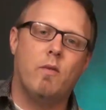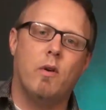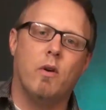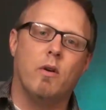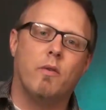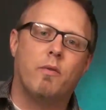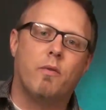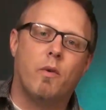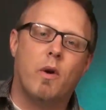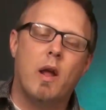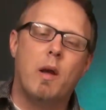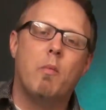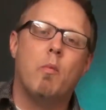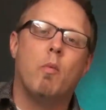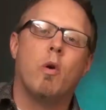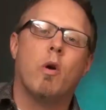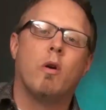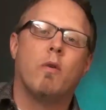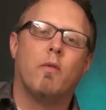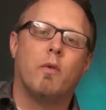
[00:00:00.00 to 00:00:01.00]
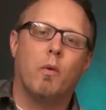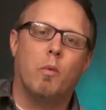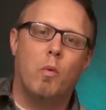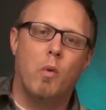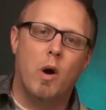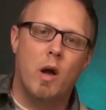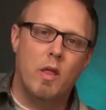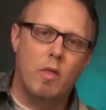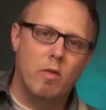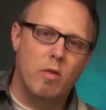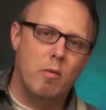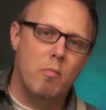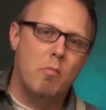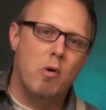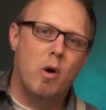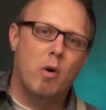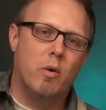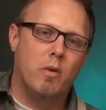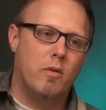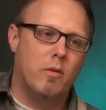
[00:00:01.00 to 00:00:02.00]
you a framework for what the
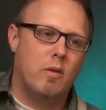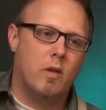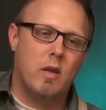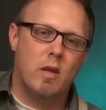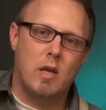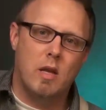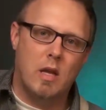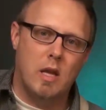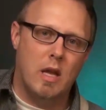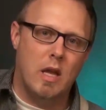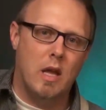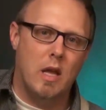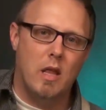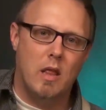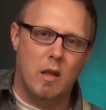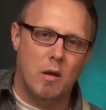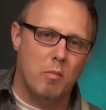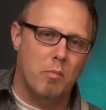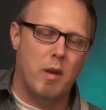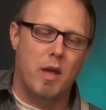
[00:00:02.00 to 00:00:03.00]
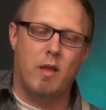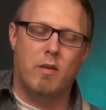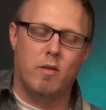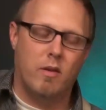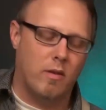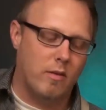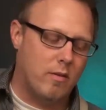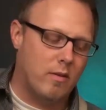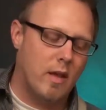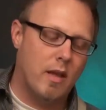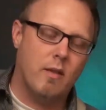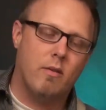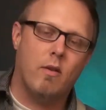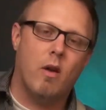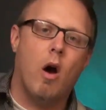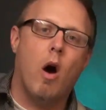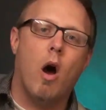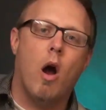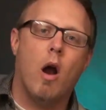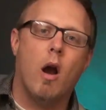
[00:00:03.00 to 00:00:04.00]
modes in their basic sense
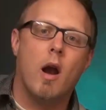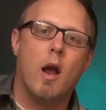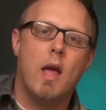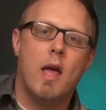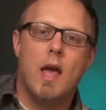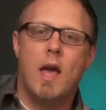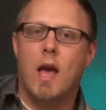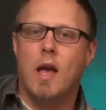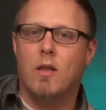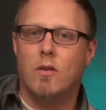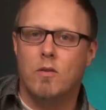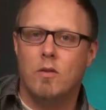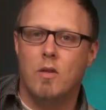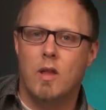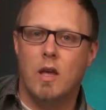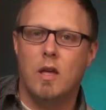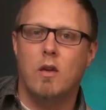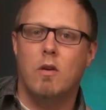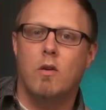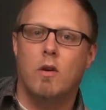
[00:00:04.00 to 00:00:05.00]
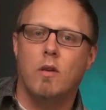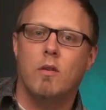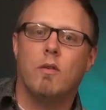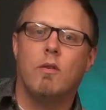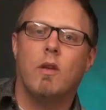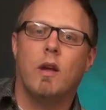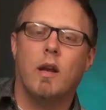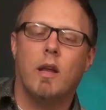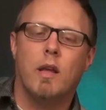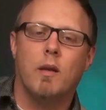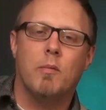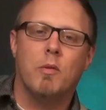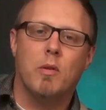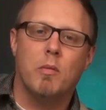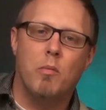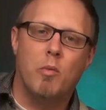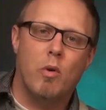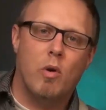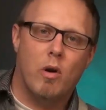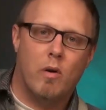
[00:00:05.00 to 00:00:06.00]
are, and so that you can study them
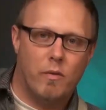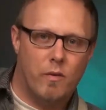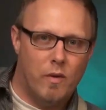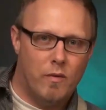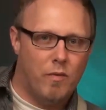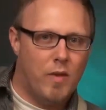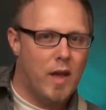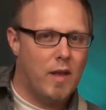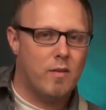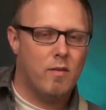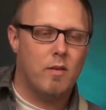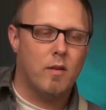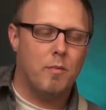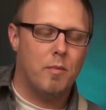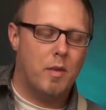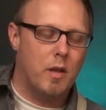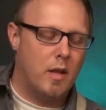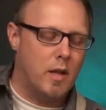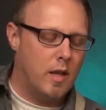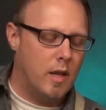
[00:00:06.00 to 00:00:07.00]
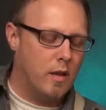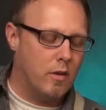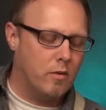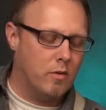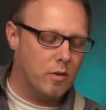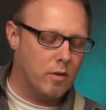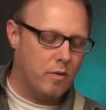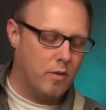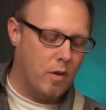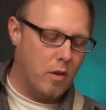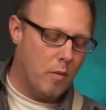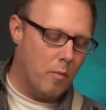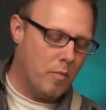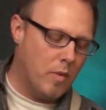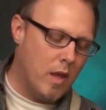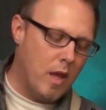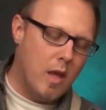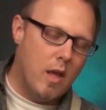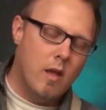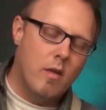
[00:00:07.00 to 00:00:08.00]
some more if that's something that interests you.
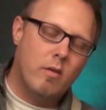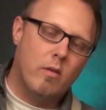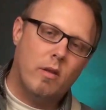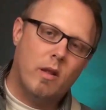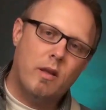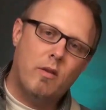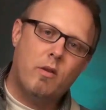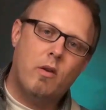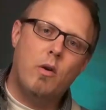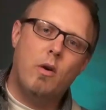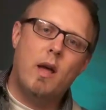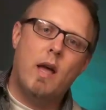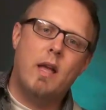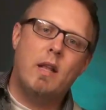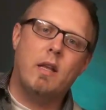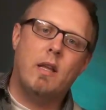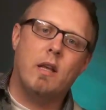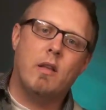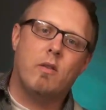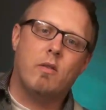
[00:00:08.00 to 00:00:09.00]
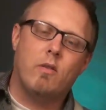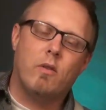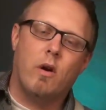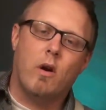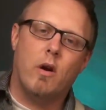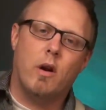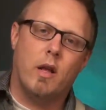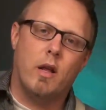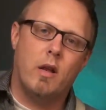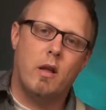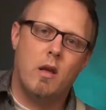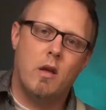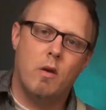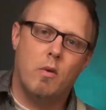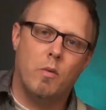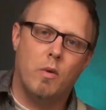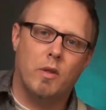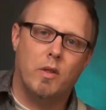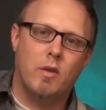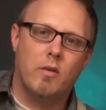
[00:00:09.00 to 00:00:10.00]
So let's go ahead and get started
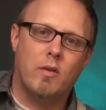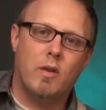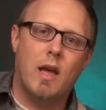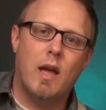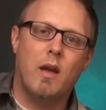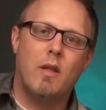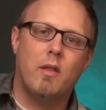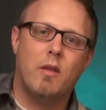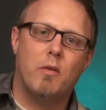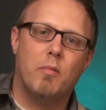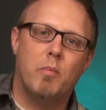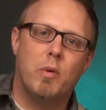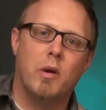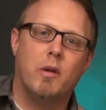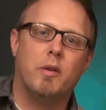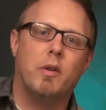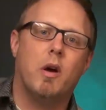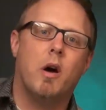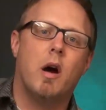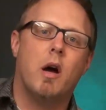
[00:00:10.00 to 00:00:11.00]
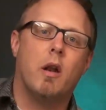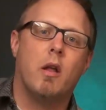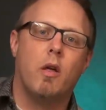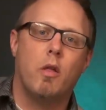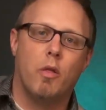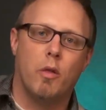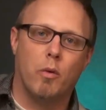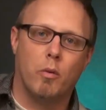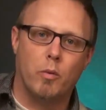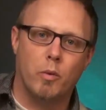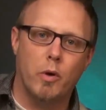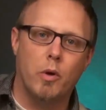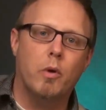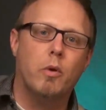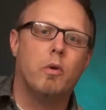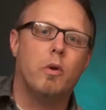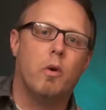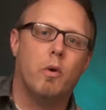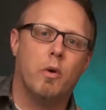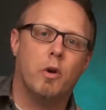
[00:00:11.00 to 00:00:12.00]
with the scale that's built on the
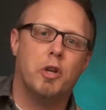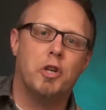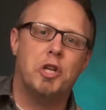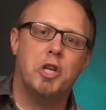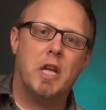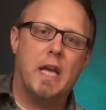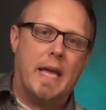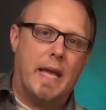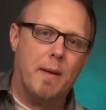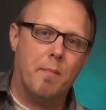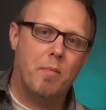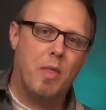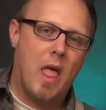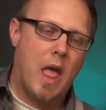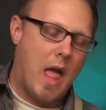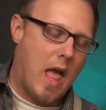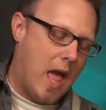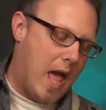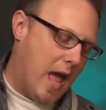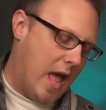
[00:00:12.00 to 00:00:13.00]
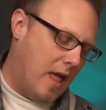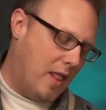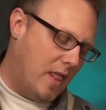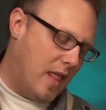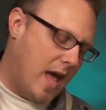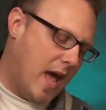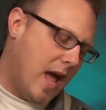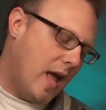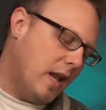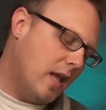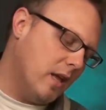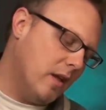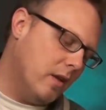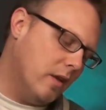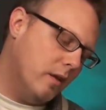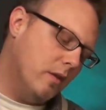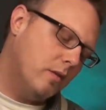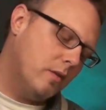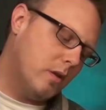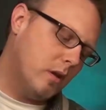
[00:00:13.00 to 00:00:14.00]
root or G. And that
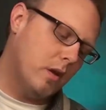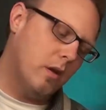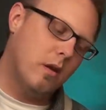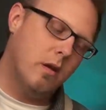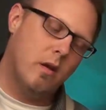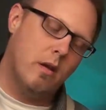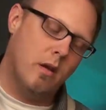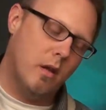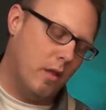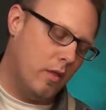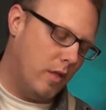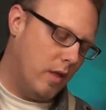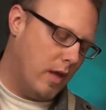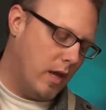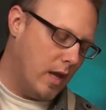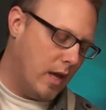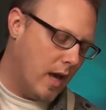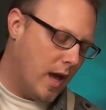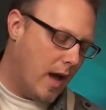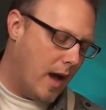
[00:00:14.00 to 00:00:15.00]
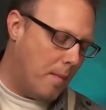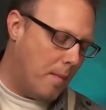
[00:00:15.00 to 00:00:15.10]
is the